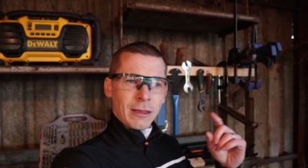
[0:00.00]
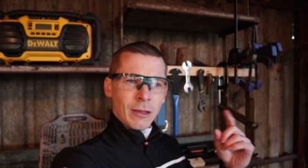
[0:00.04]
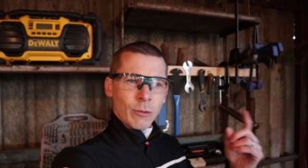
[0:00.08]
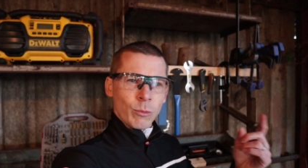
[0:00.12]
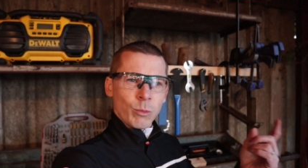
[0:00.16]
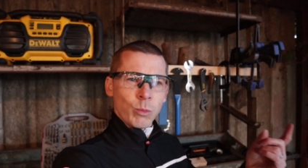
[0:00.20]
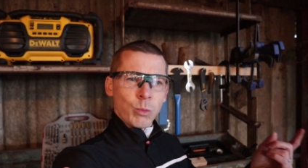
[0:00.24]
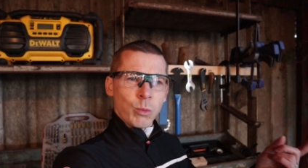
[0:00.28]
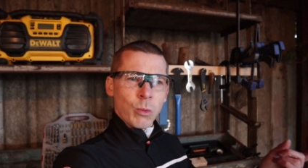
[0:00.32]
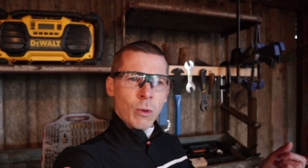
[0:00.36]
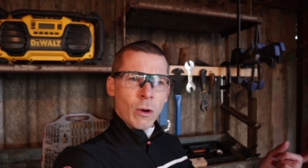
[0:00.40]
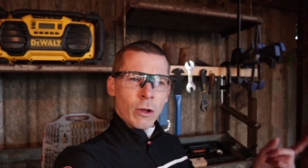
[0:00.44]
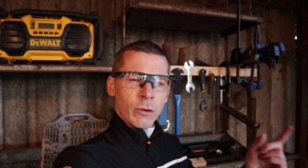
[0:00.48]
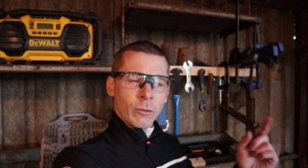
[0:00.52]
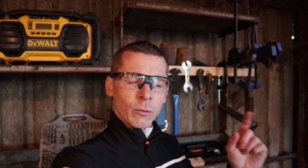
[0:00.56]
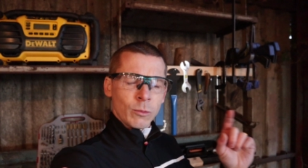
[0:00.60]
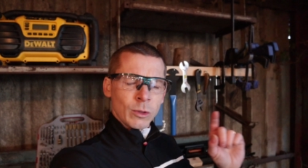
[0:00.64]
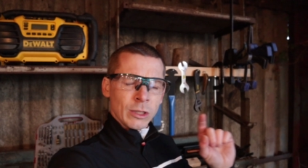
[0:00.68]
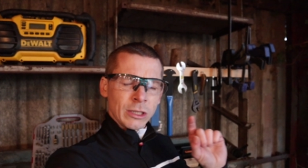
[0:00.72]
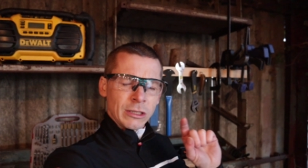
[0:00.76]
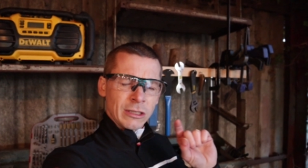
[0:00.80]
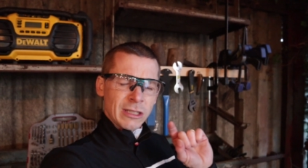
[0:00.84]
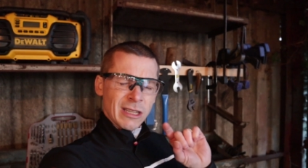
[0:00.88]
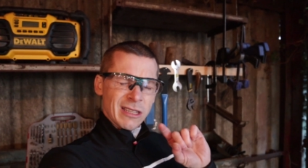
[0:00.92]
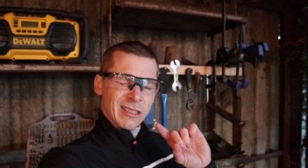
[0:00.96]
the one
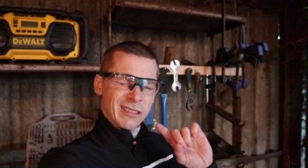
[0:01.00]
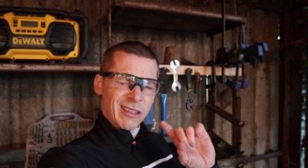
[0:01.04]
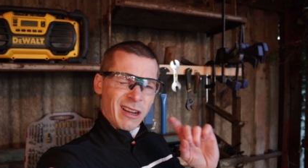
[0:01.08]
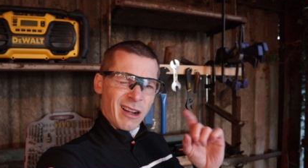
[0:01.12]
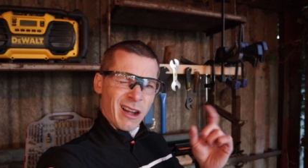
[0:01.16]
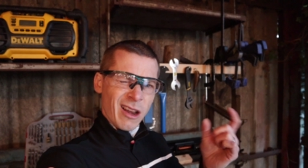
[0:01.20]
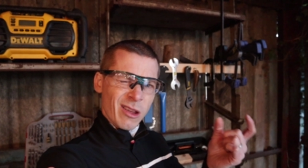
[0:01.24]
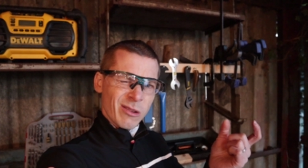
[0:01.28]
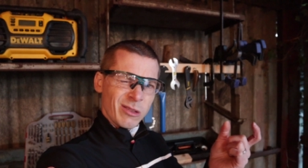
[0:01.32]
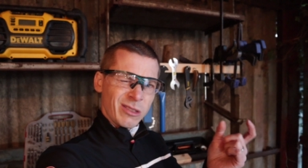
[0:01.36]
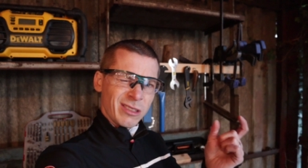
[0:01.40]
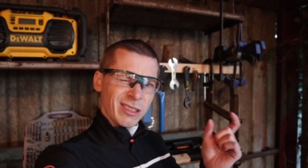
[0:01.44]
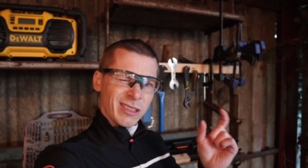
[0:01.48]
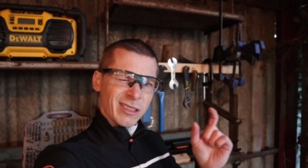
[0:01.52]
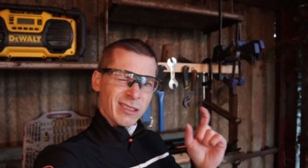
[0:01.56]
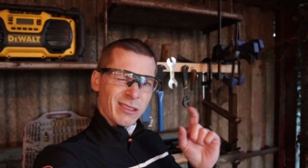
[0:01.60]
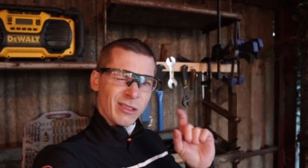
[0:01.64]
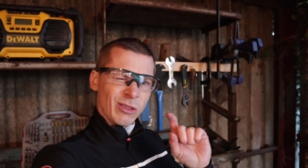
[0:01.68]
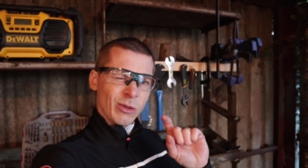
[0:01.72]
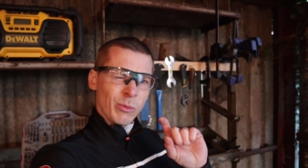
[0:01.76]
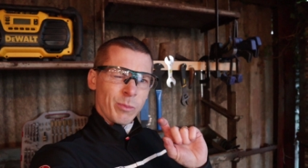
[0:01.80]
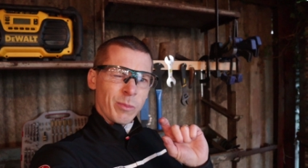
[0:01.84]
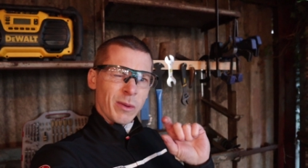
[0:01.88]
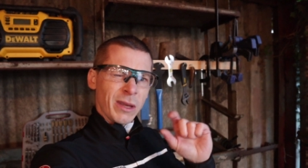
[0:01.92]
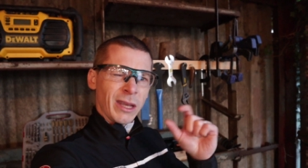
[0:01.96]
which is closest
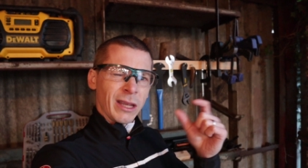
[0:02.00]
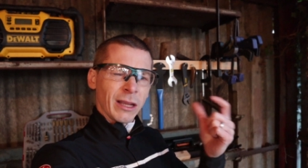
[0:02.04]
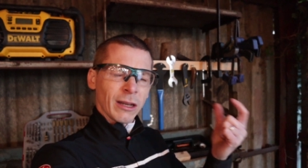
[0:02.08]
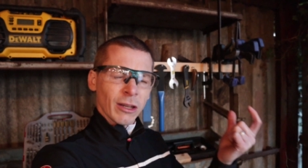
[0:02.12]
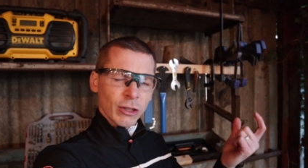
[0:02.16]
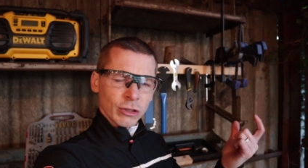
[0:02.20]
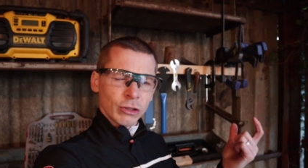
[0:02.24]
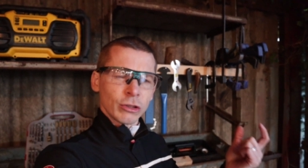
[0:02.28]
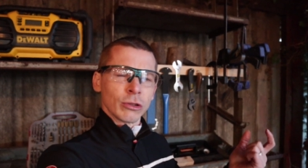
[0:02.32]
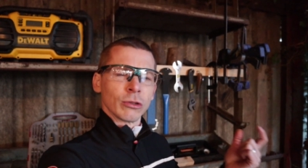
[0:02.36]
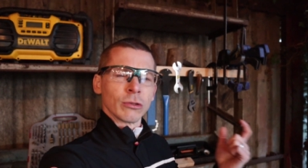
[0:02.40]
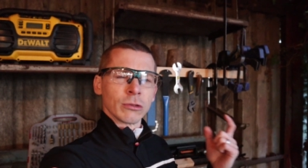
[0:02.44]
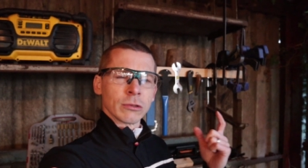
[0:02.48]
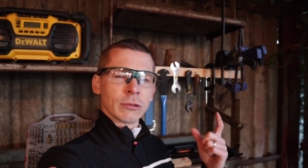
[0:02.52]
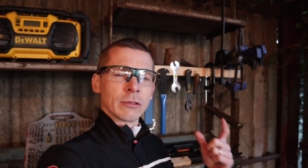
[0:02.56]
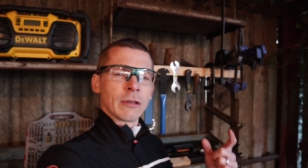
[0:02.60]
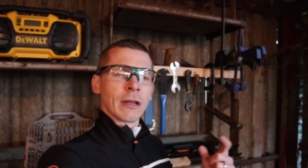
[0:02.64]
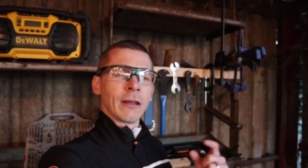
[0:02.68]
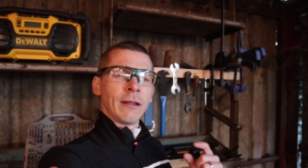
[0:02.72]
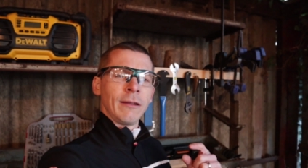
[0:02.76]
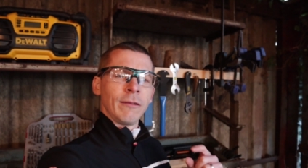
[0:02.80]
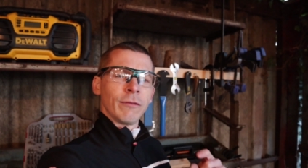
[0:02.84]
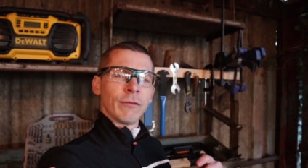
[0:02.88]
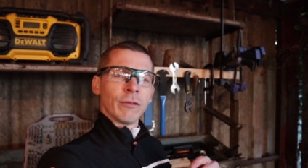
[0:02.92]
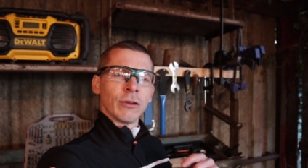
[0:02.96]
to being the
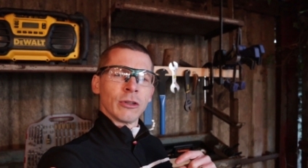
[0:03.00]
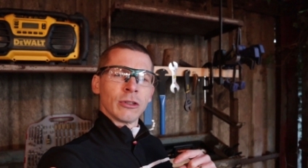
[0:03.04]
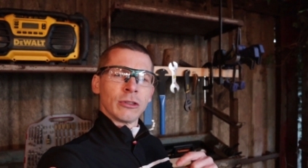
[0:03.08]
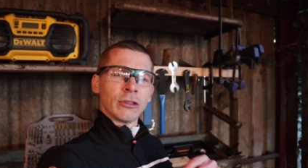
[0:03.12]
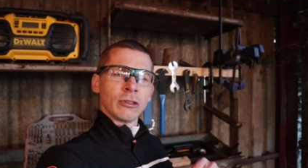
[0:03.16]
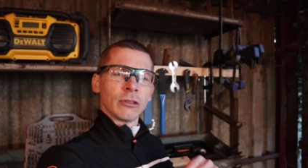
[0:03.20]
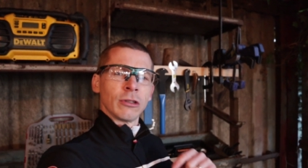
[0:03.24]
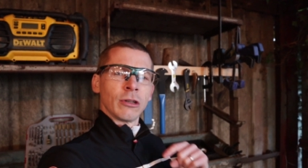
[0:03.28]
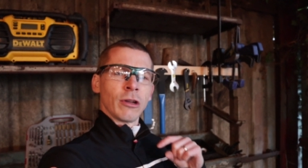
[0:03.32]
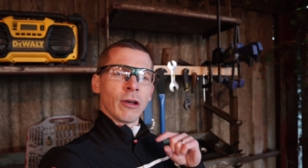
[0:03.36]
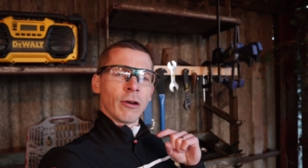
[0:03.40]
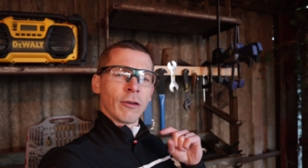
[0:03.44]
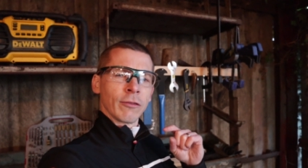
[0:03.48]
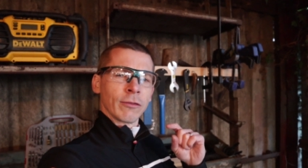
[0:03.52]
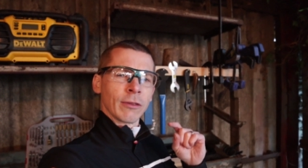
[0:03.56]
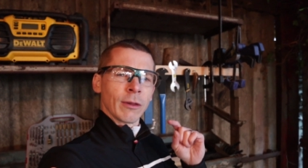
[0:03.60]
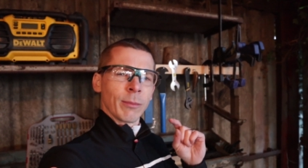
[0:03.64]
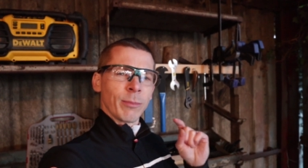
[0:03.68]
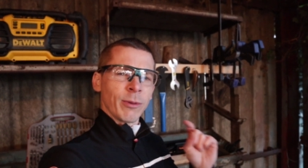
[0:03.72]
short-sleeve version of the